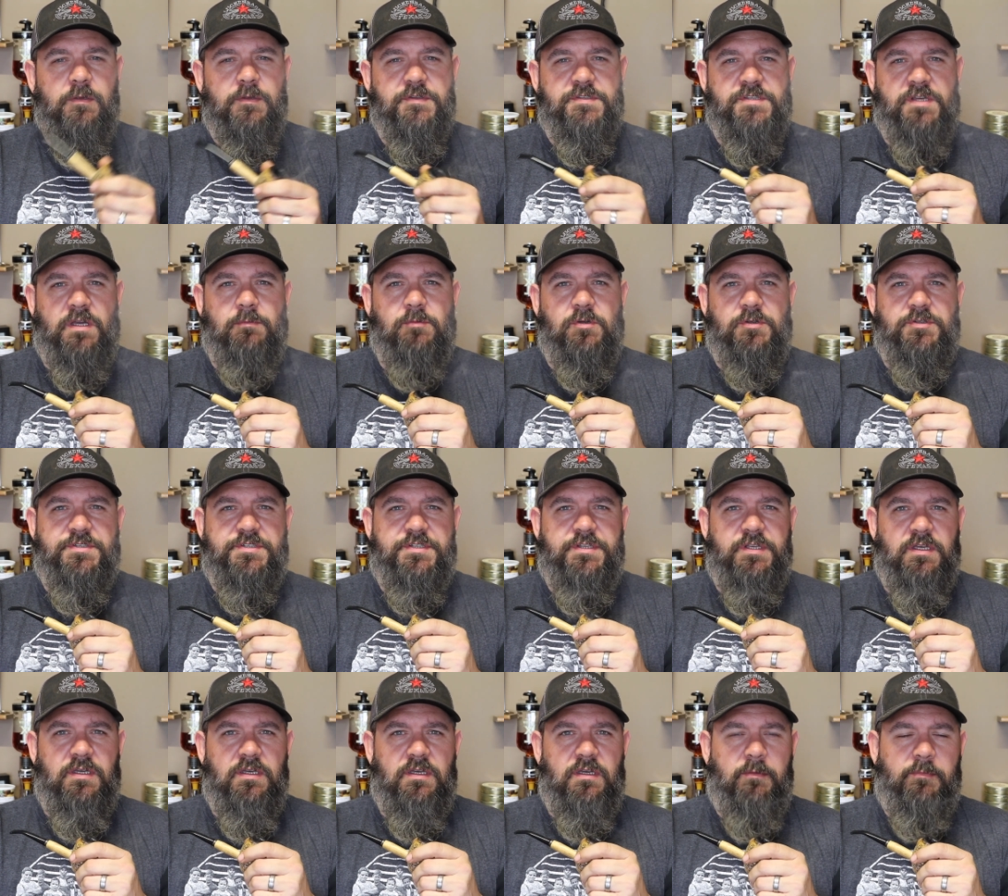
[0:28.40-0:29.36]
It's almost,
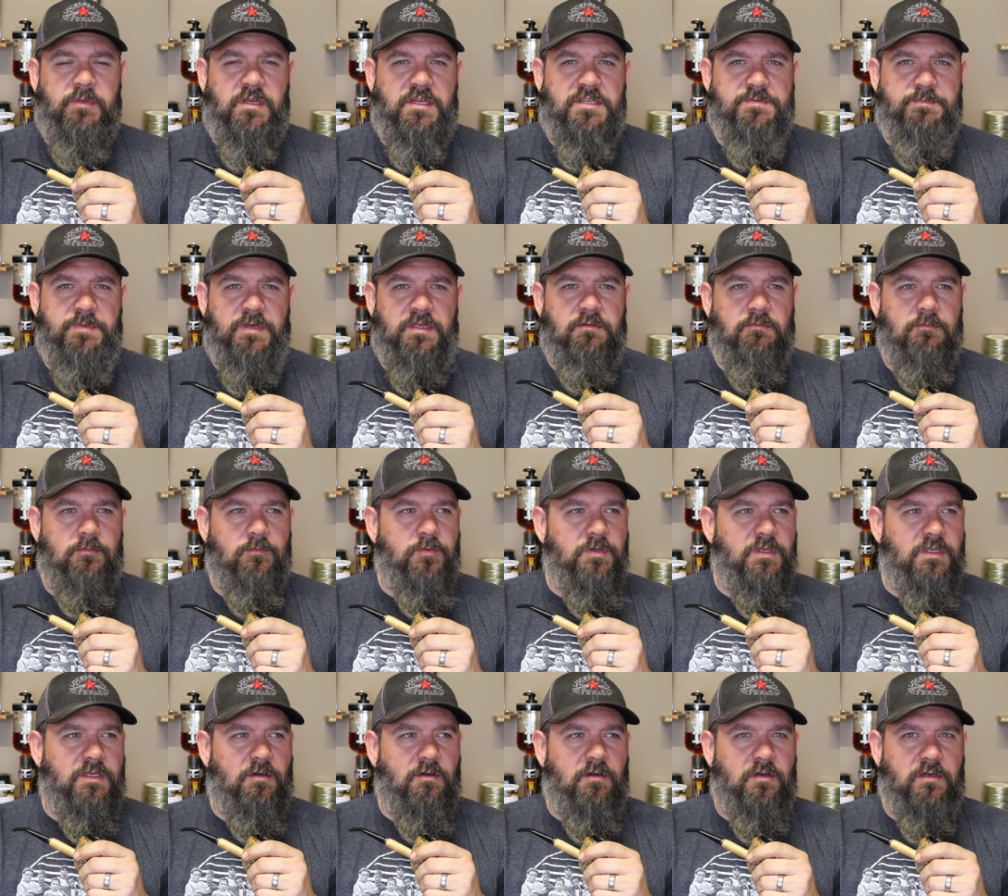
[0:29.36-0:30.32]
uh, I mean, it's been
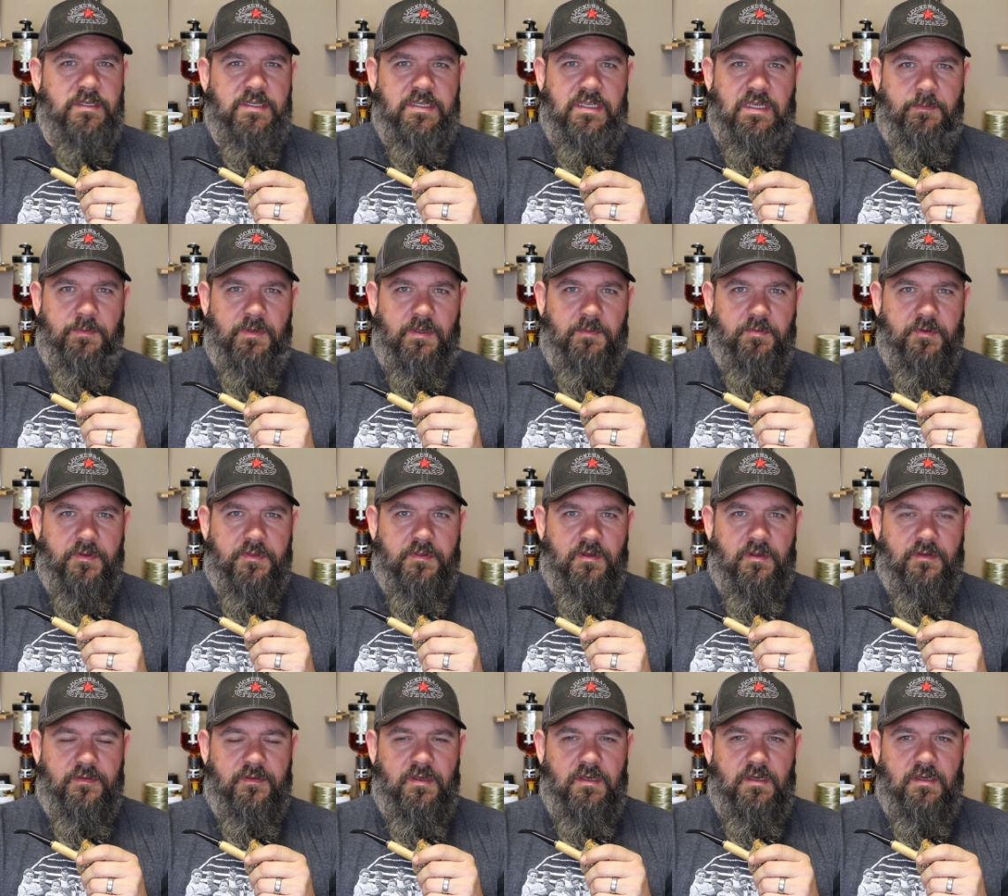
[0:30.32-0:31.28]
really hard to keep up with
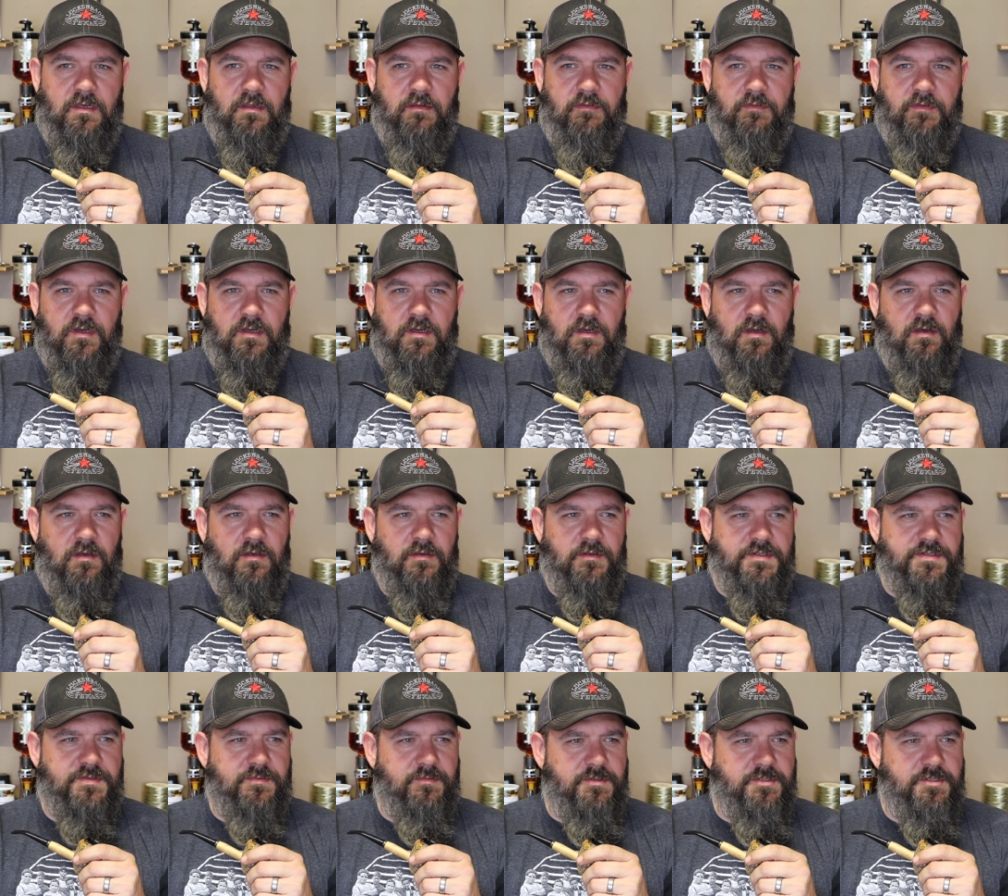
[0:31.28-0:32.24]
all the, the
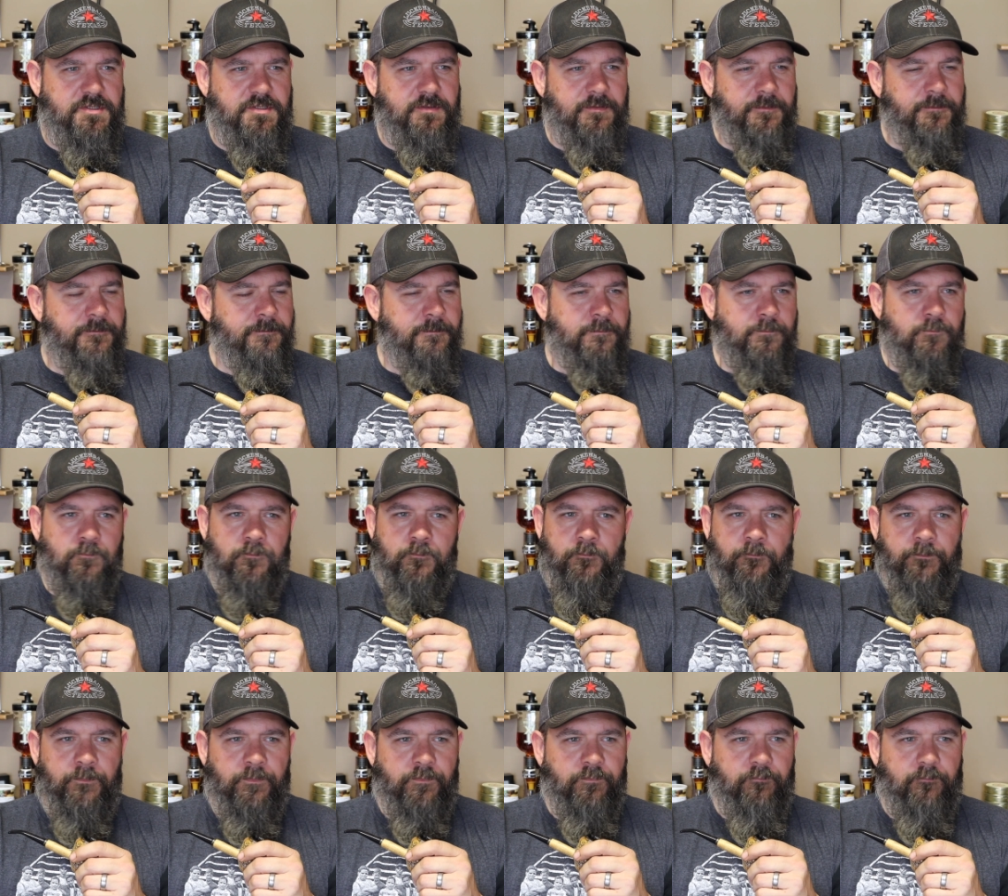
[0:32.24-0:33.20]
GAWs, which,
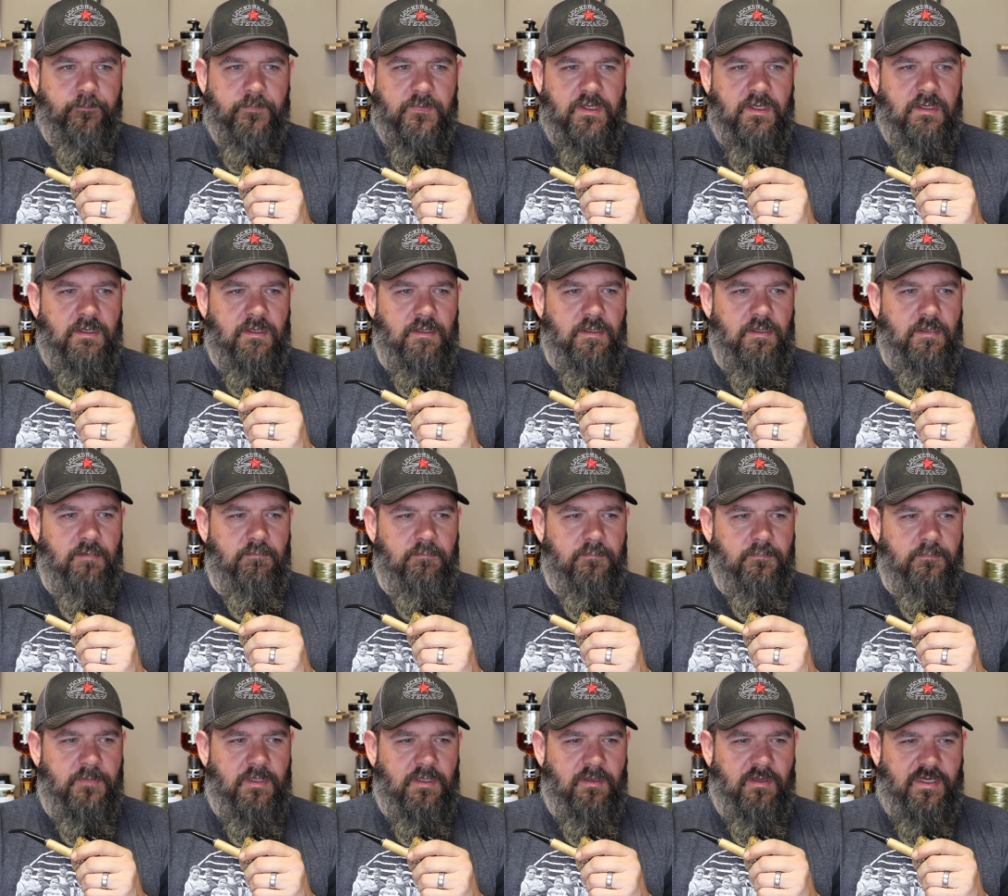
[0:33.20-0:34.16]

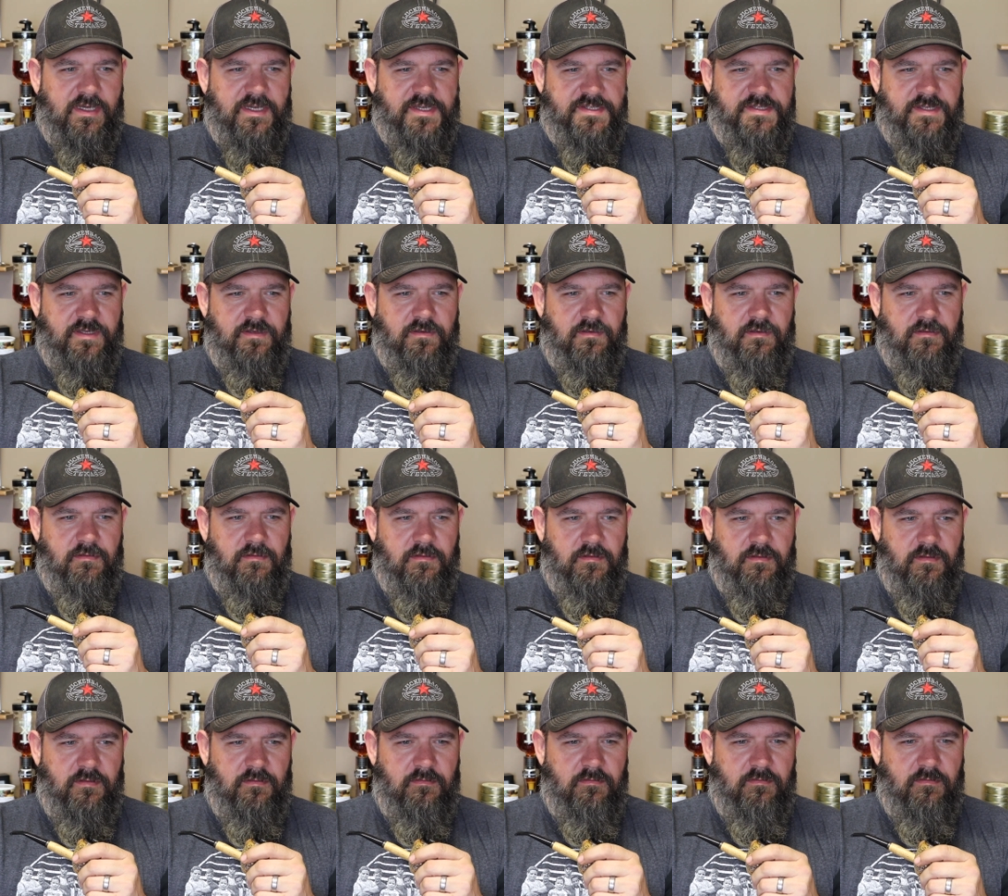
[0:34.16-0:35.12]
um, you know, like I said
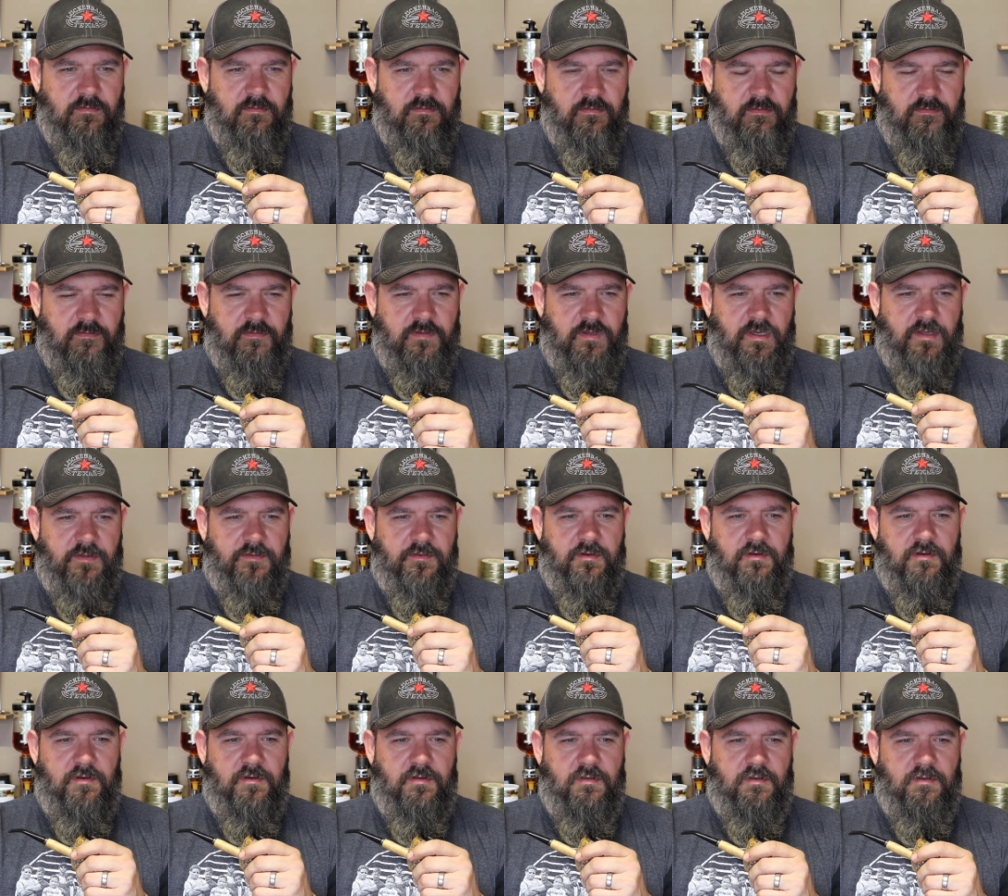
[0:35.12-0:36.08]
in the
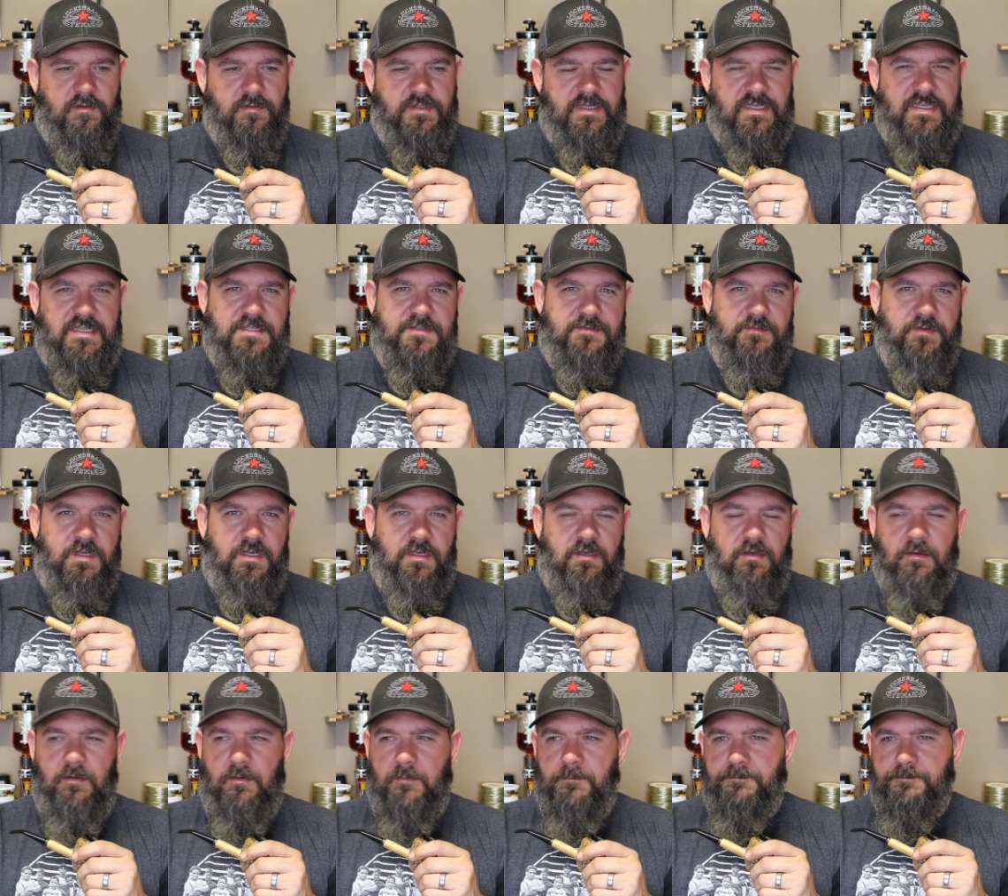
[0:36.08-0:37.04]
other day's
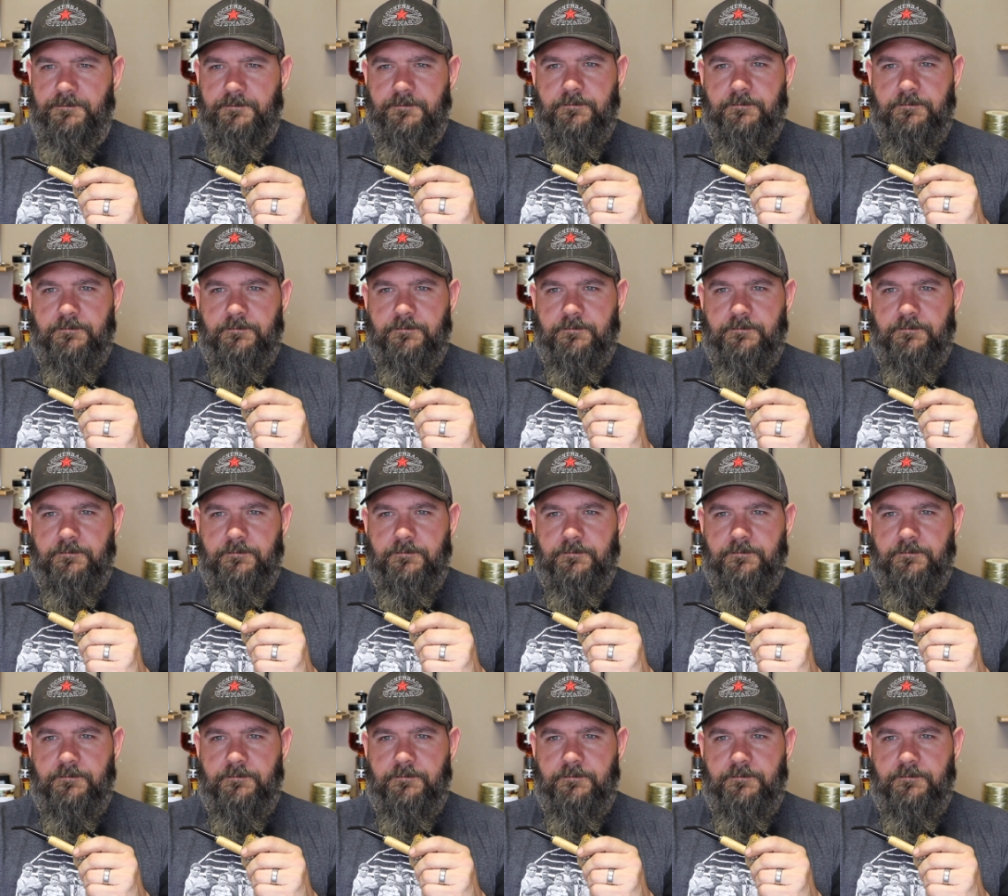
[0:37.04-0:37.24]
video,